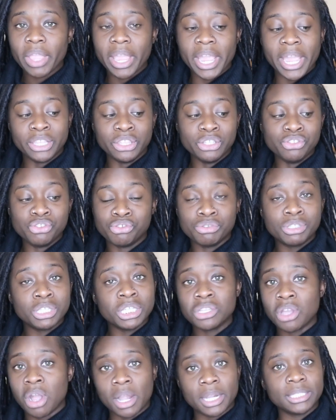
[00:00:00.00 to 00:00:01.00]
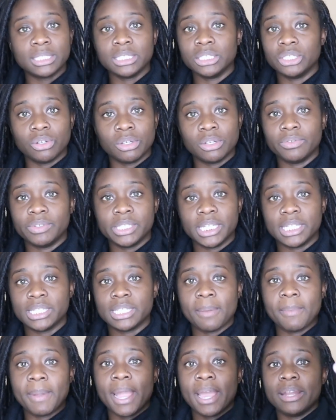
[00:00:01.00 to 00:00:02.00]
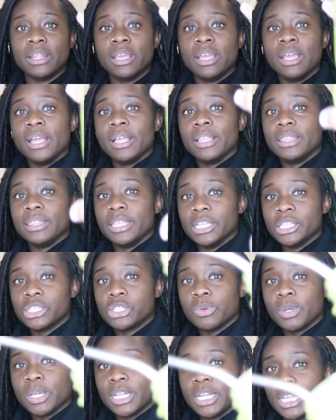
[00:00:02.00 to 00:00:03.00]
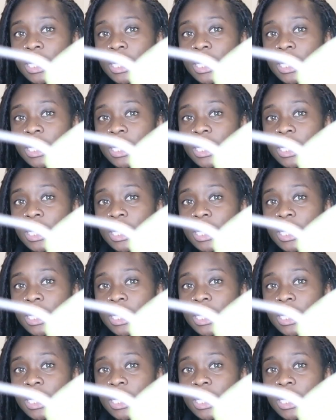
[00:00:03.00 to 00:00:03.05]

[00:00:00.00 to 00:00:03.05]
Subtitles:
the juices honestly don't even taste that bad. This one